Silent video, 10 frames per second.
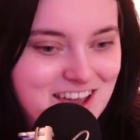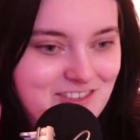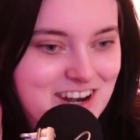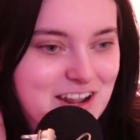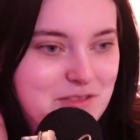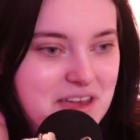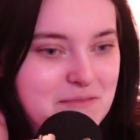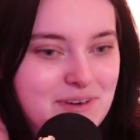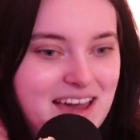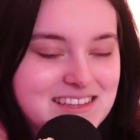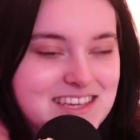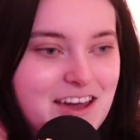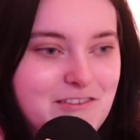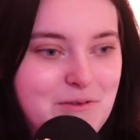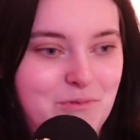when I think back to
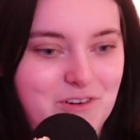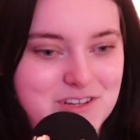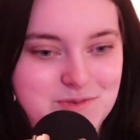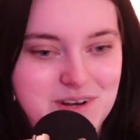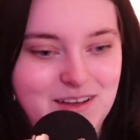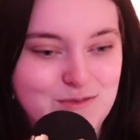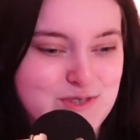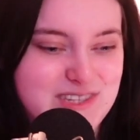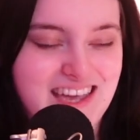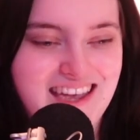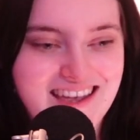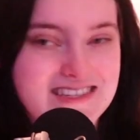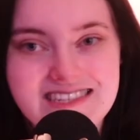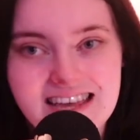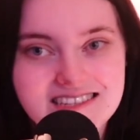how I was when I was like
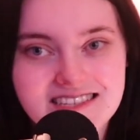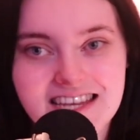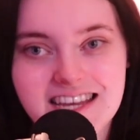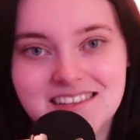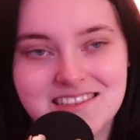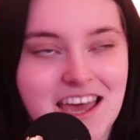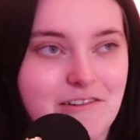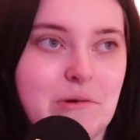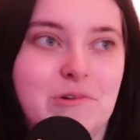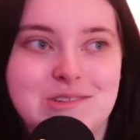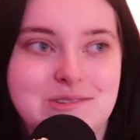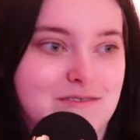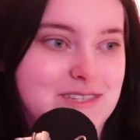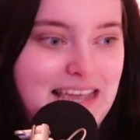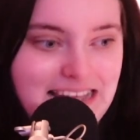16, to how I was when I
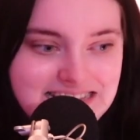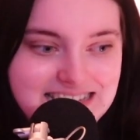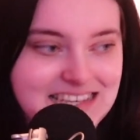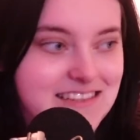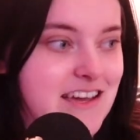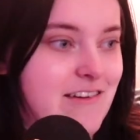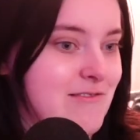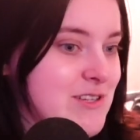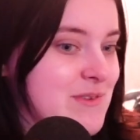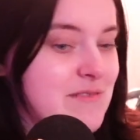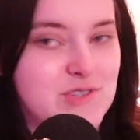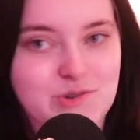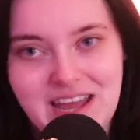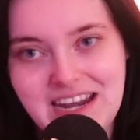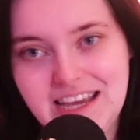was 18, to how I was when I was
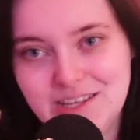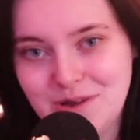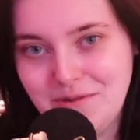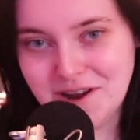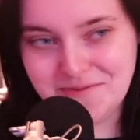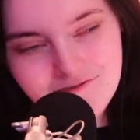20, 21.